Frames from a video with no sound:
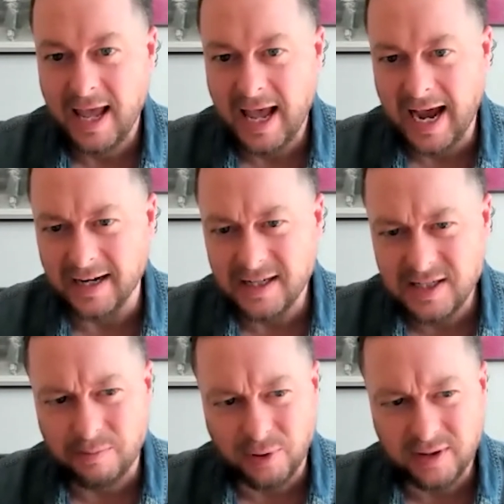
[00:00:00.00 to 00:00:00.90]
How did you
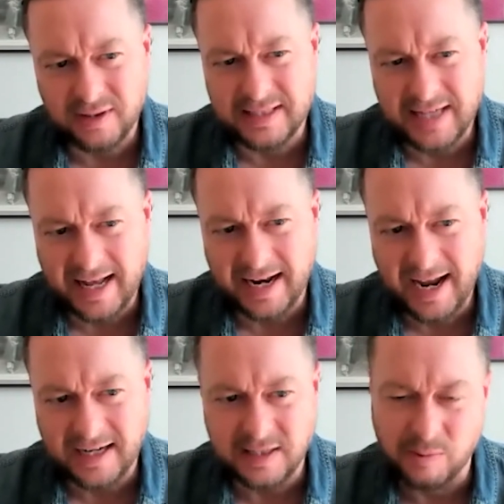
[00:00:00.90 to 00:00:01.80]
book the
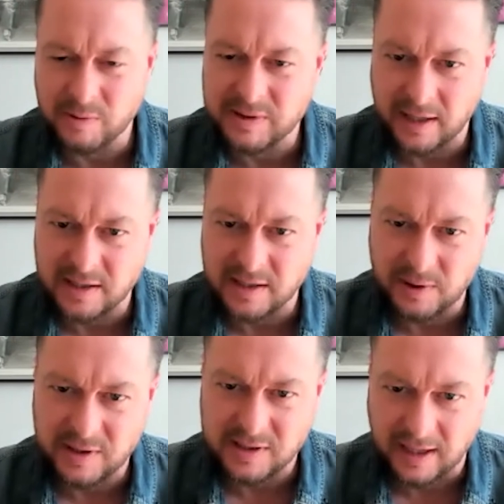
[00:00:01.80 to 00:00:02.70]
TEDx and what was that
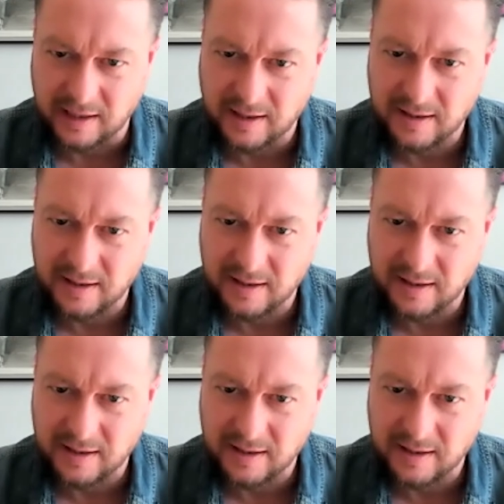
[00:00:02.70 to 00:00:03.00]
experience like?